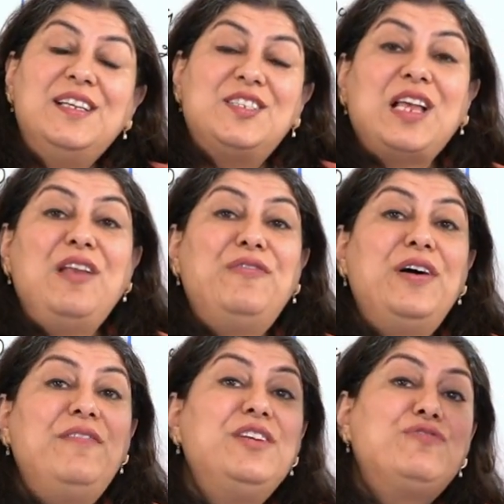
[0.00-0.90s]

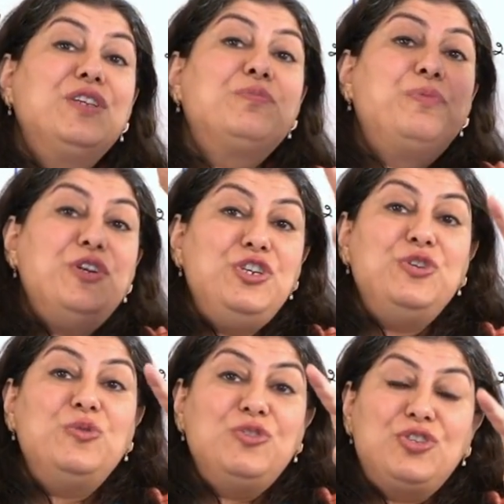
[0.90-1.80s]
sulfur which was
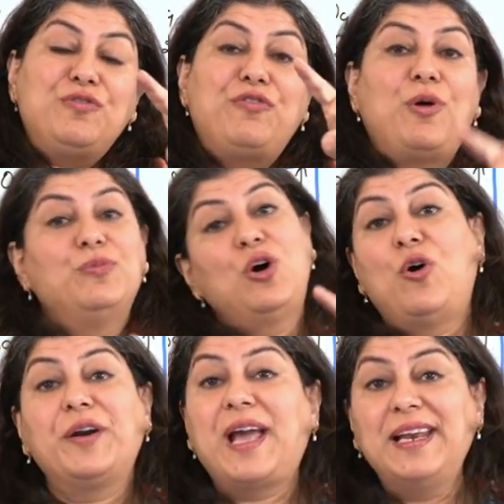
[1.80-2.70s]
produced from the
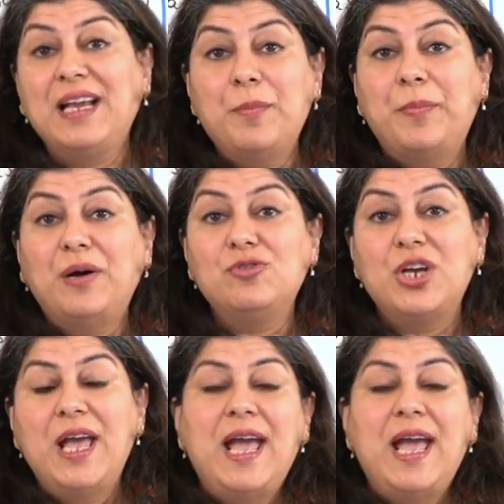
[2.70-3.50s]
organic compound